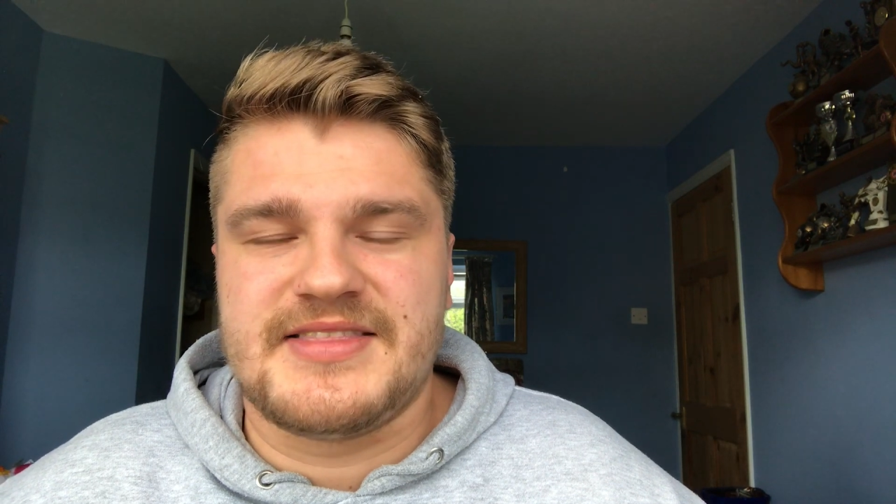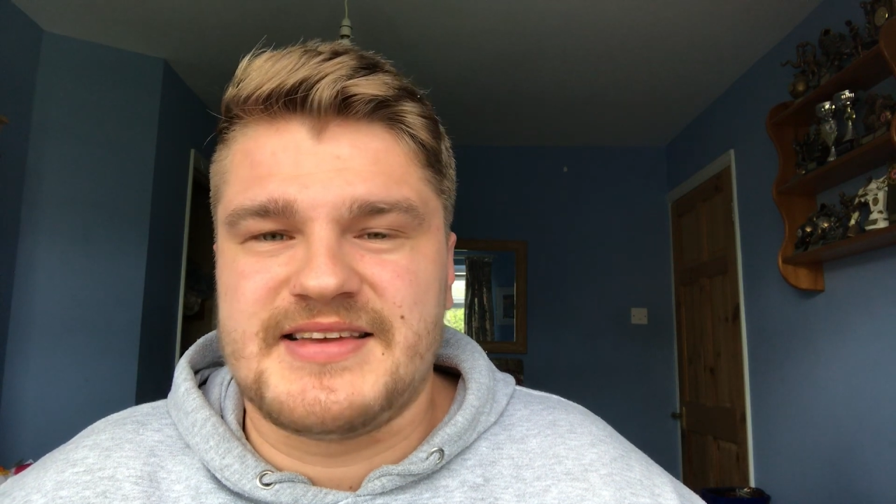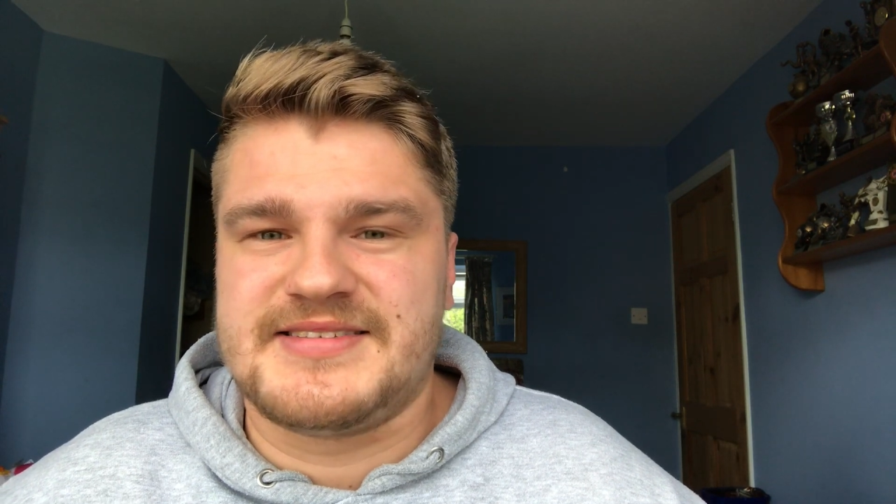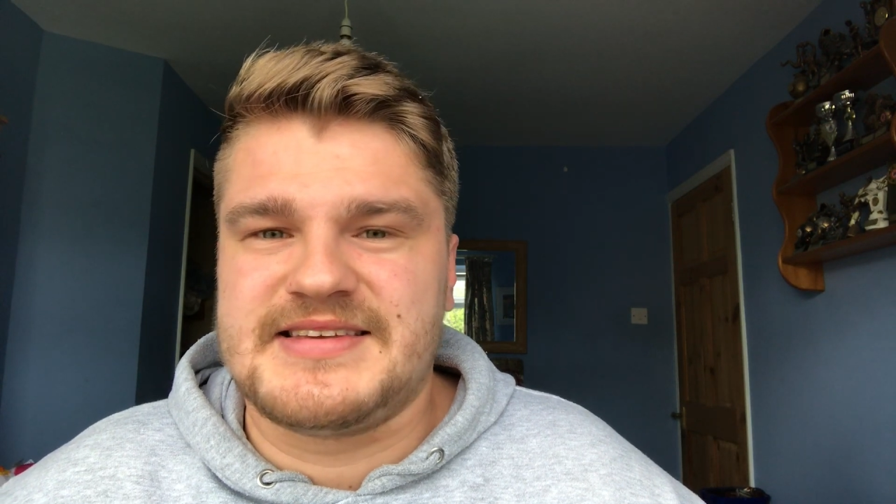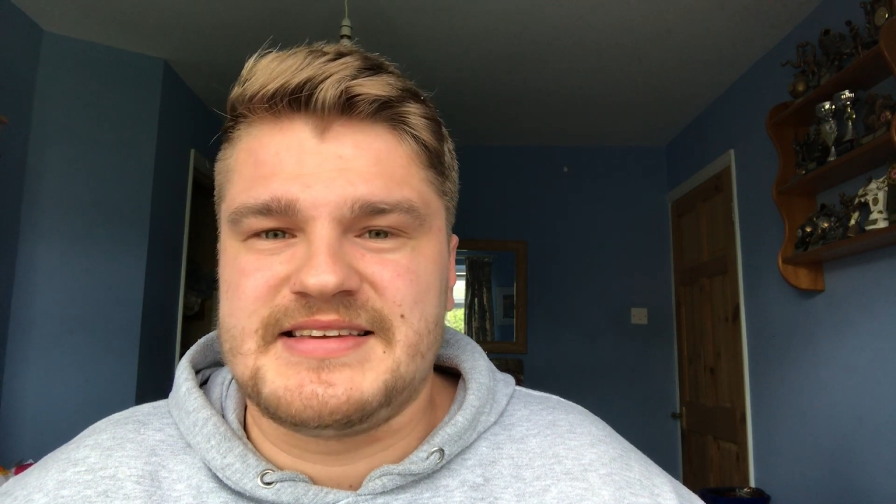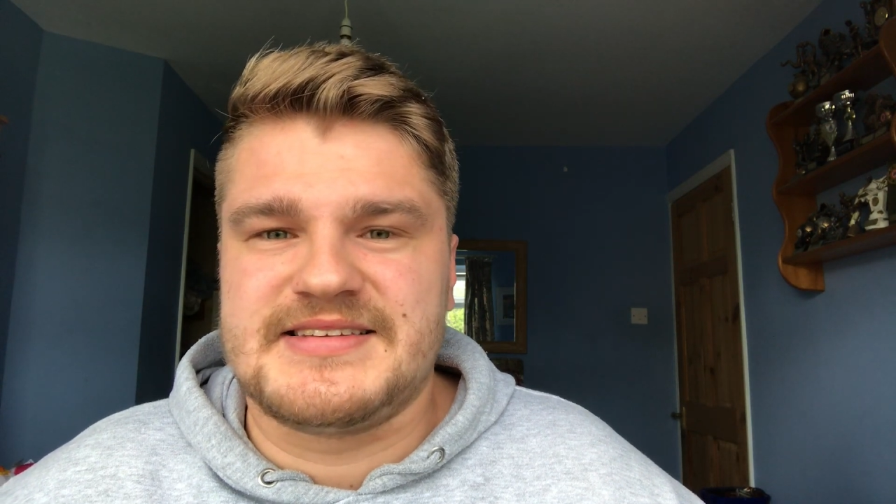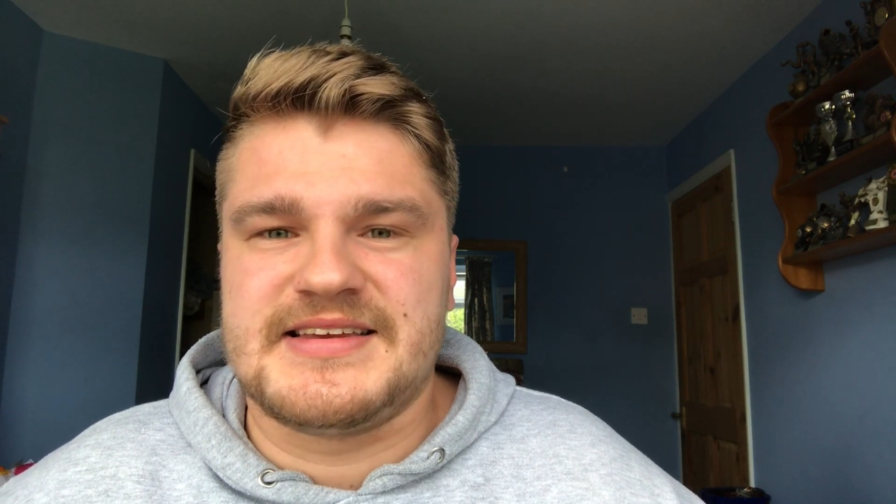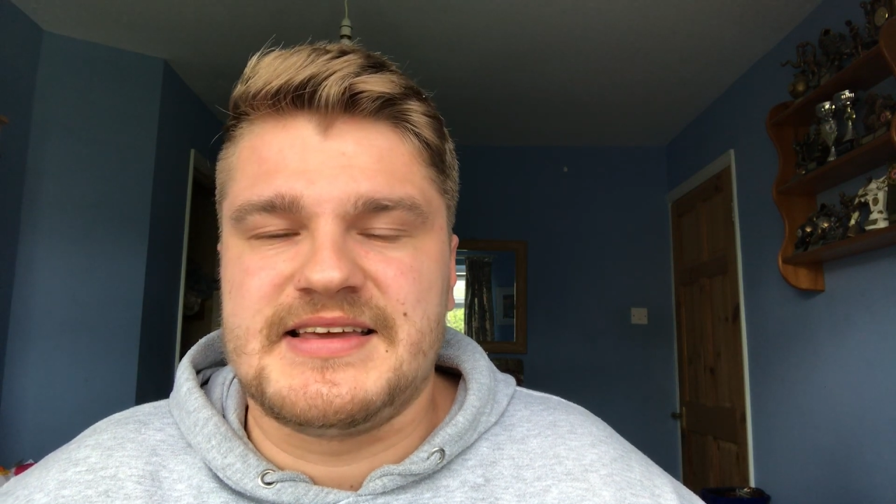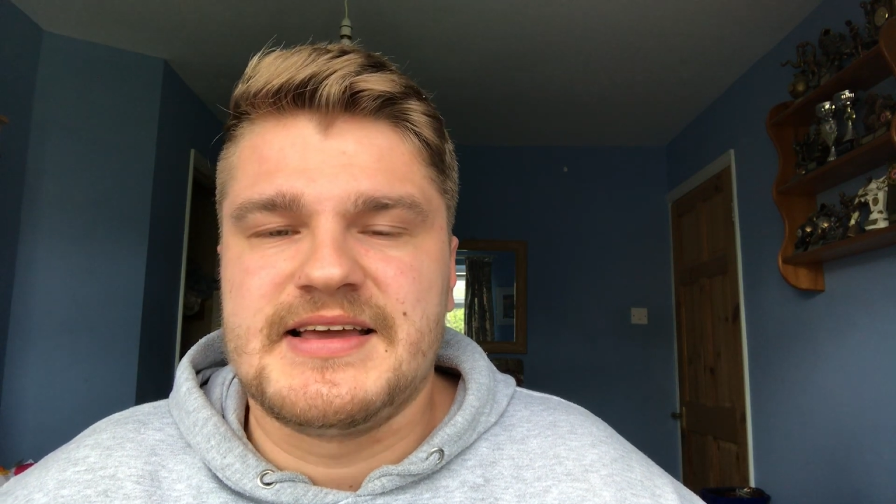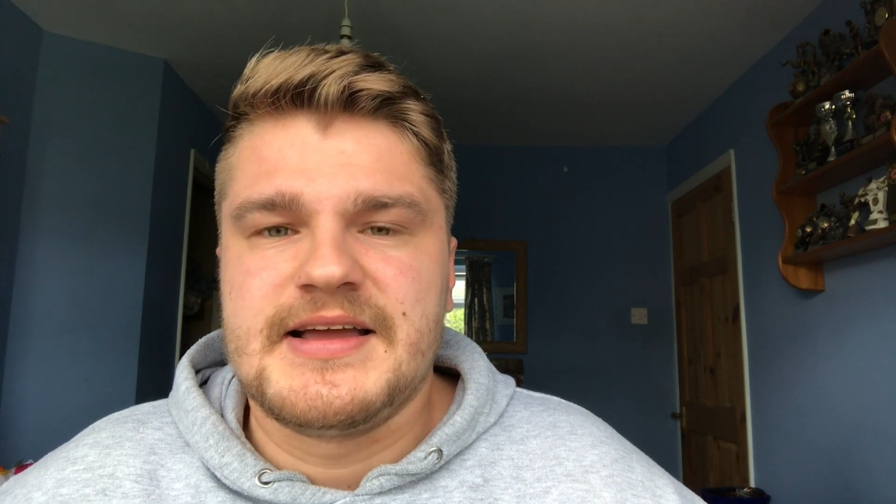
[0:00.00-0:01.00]
This
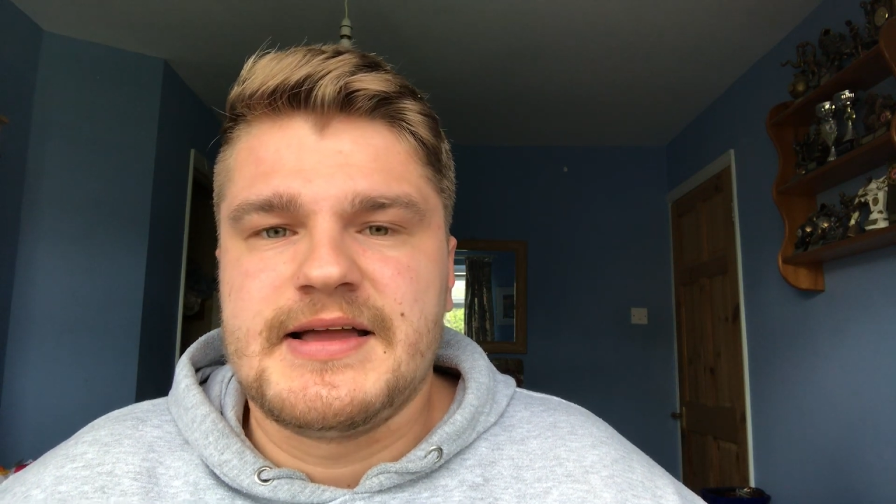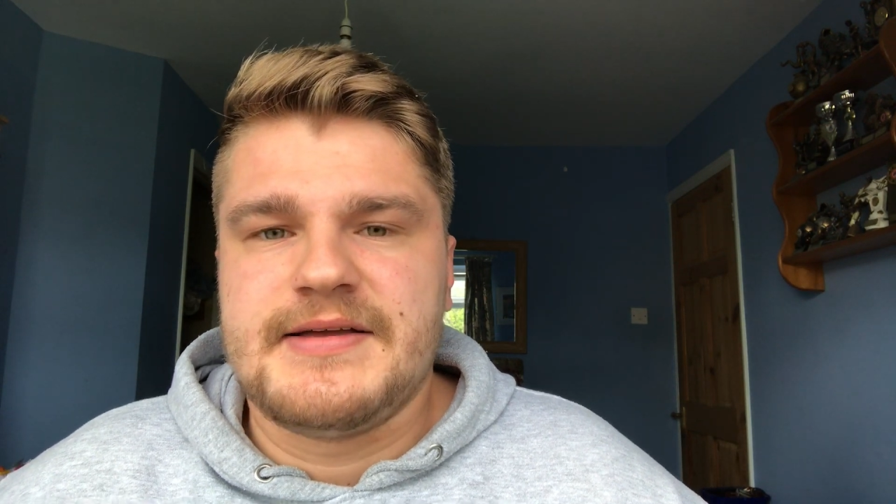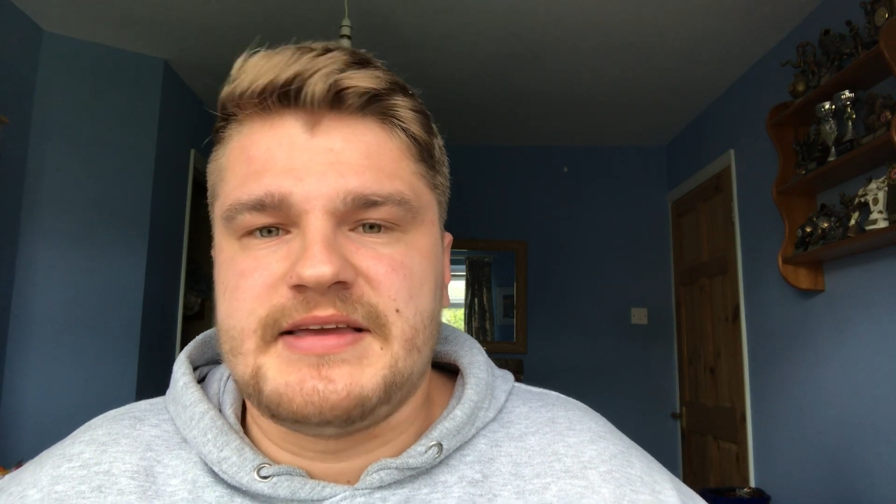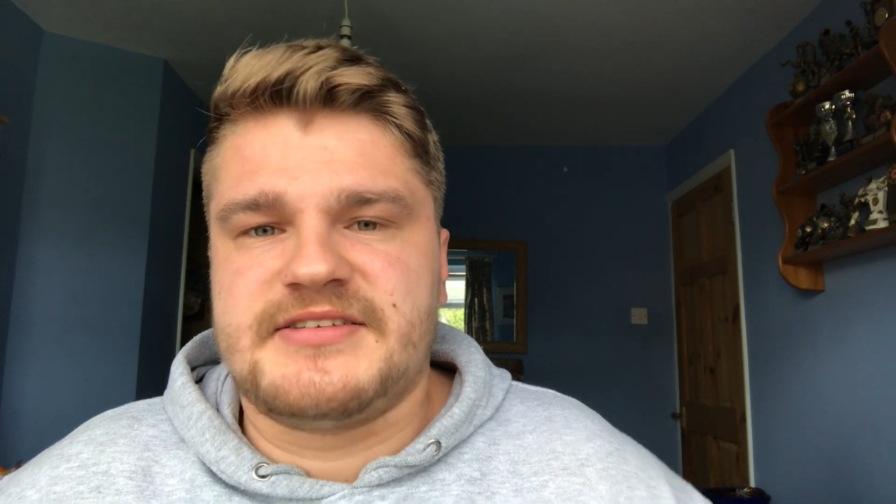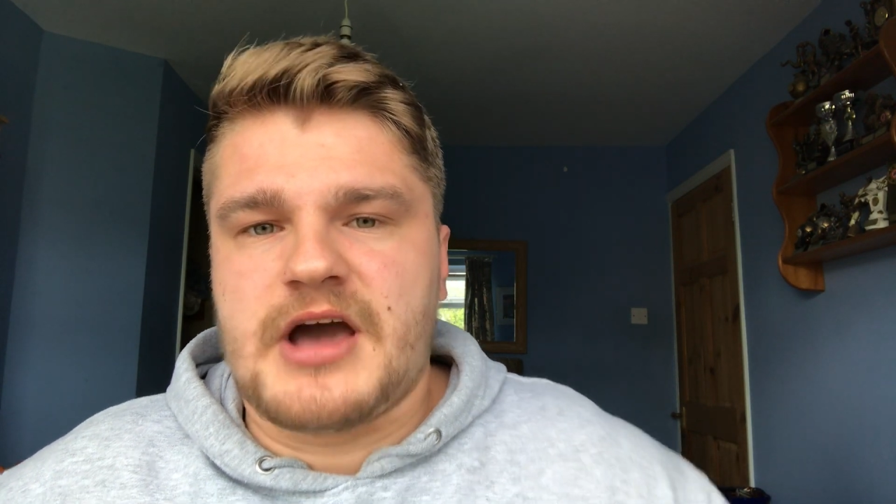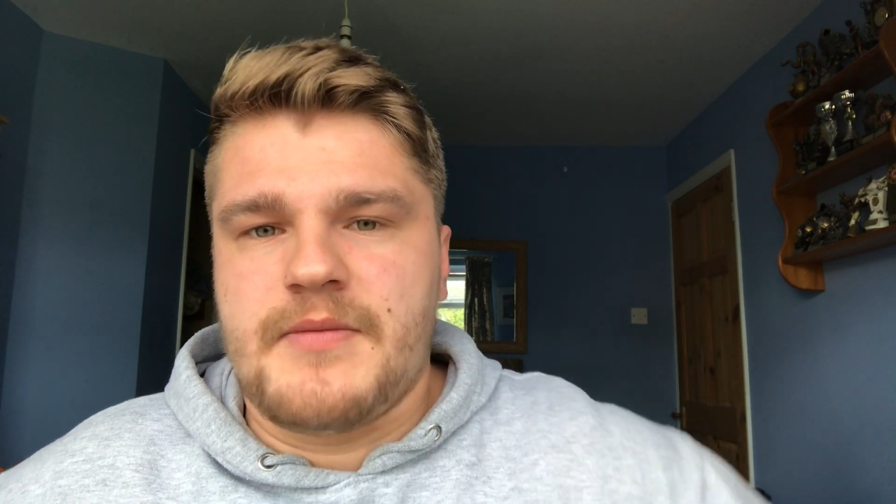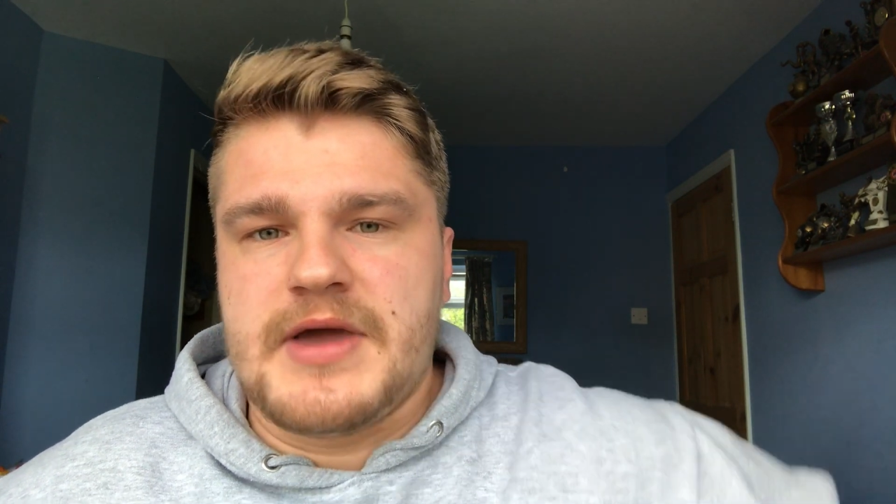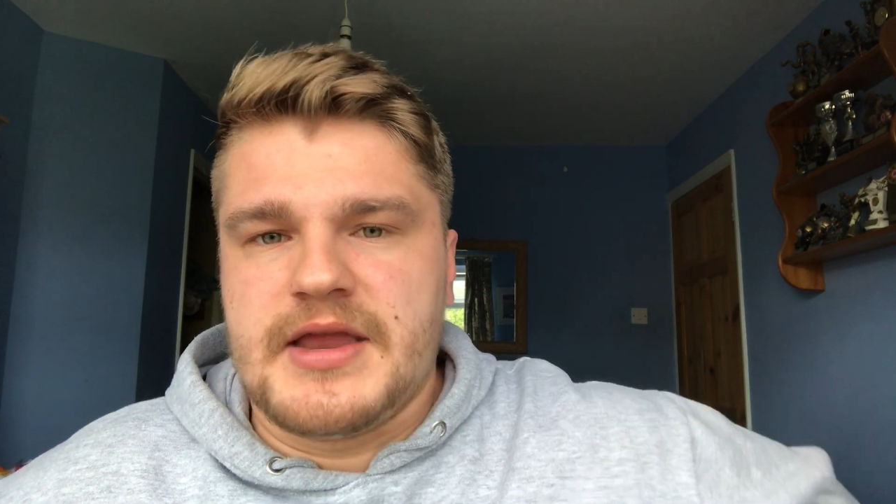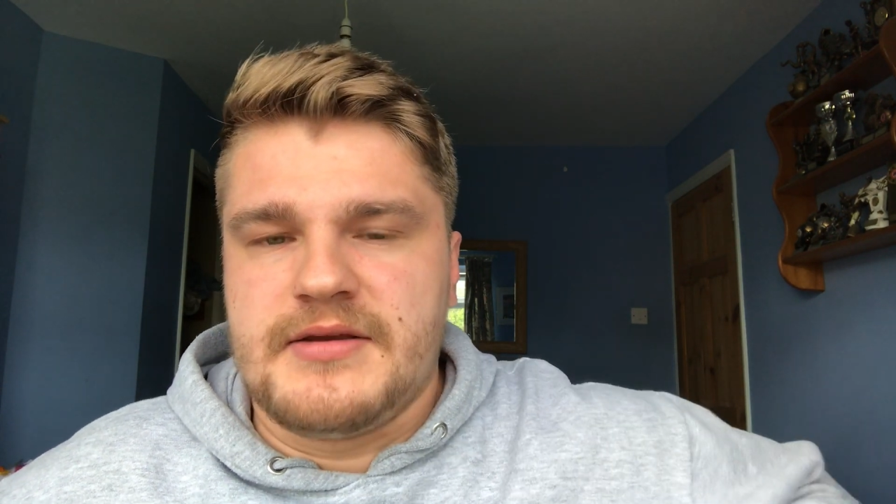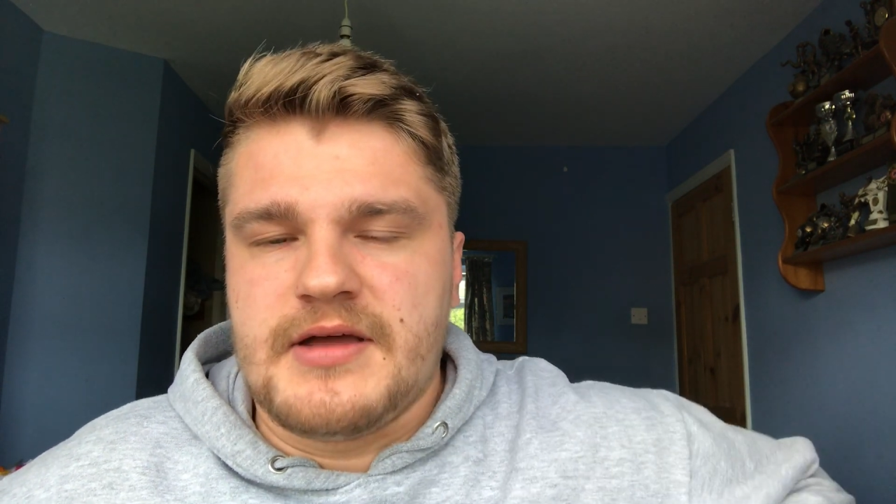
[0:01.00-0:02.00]
season he's come
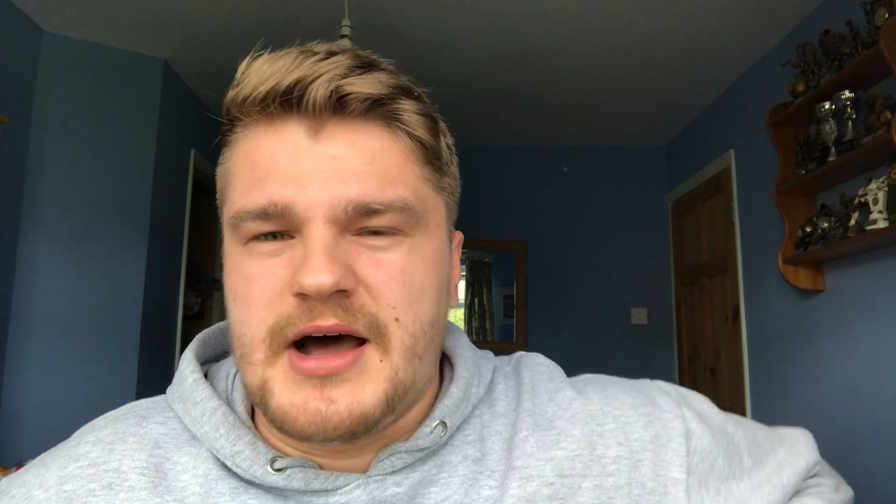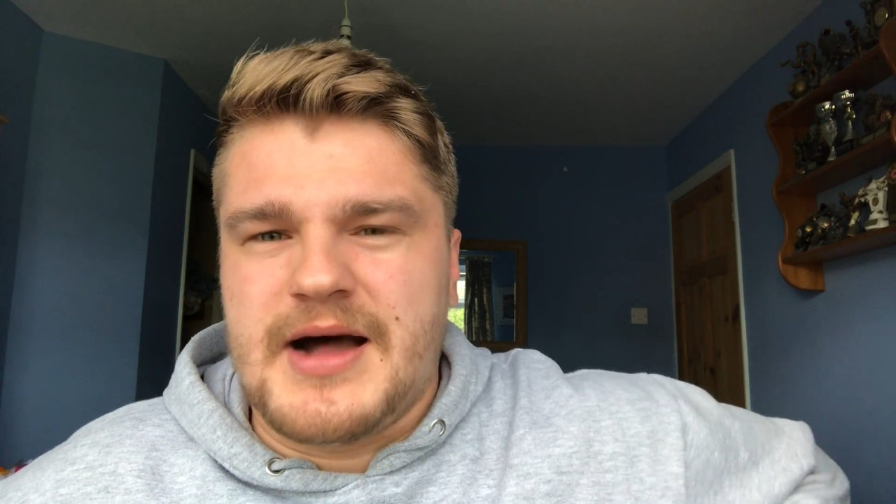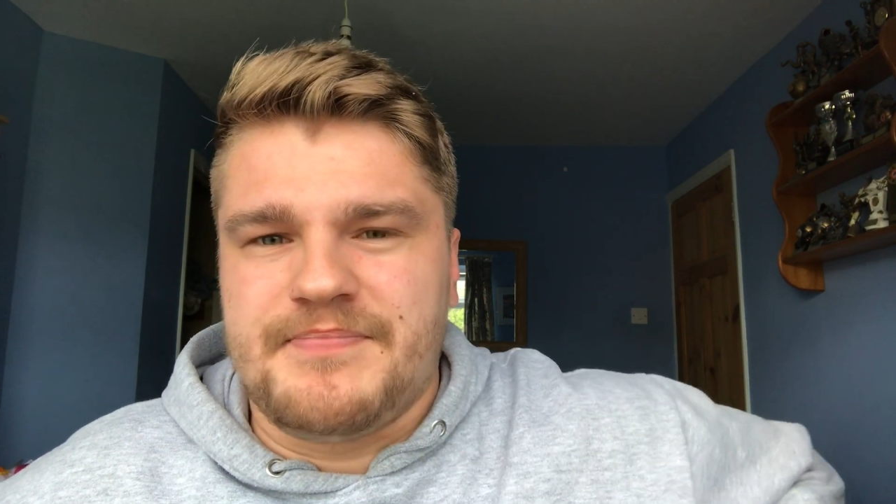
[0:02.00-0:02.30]
in.